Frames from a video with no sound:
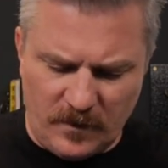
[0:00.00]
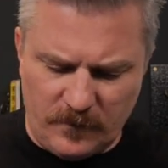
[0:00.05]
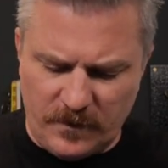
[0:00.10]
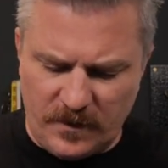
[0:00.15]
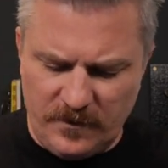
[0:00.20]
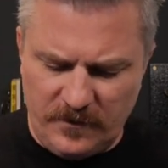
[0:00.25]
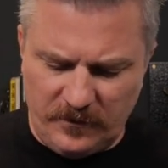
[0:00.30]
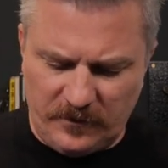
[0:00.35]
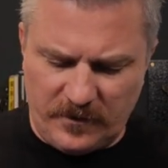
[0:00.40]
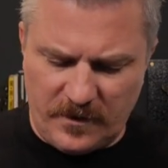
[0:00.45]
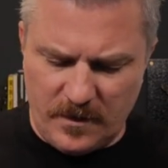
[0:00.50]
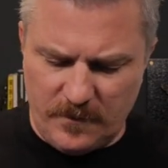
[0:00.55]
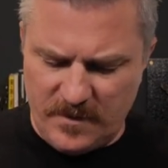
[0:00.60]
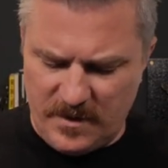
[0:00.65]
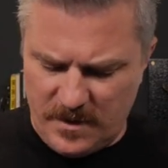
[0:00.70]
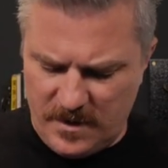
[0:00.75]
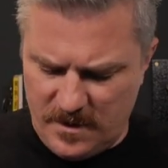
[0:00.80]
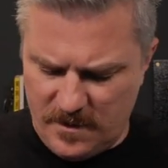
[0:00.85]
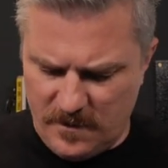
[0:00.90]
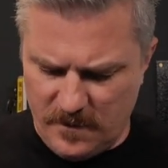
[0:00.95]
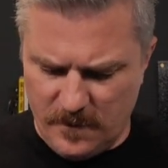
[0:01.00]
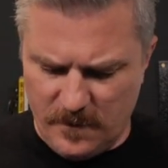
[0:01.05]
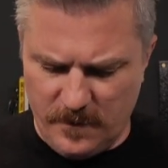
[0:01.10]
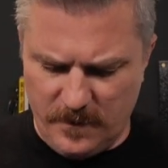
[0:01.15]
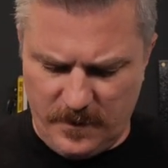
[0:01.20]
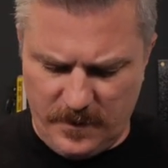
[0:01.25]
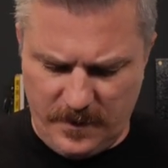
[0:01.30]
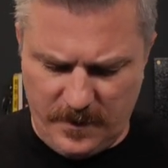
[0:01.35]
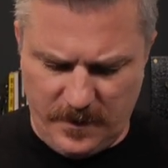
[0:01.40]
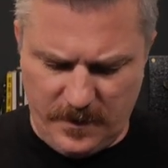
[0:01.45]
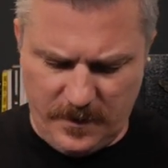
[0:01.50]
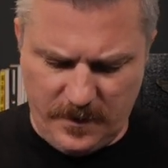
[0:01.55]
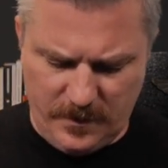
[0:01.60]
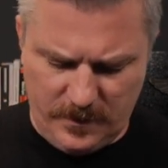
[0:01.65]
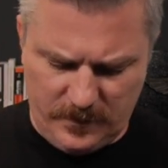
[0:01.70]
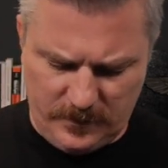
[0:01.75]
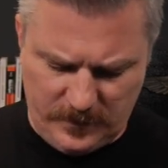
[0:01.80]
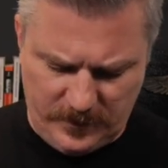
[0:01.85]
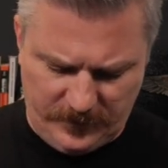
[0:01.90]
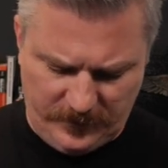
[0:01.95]
if I just come in here
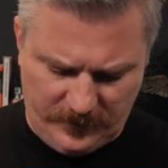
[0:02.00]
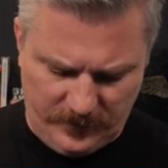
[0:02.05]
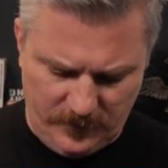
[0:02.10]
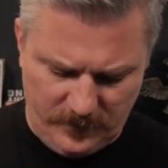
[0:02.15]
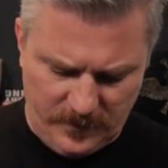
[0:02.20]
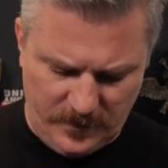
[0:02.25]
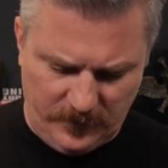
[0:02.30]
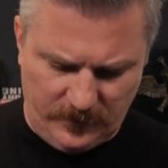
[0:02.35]
and let's do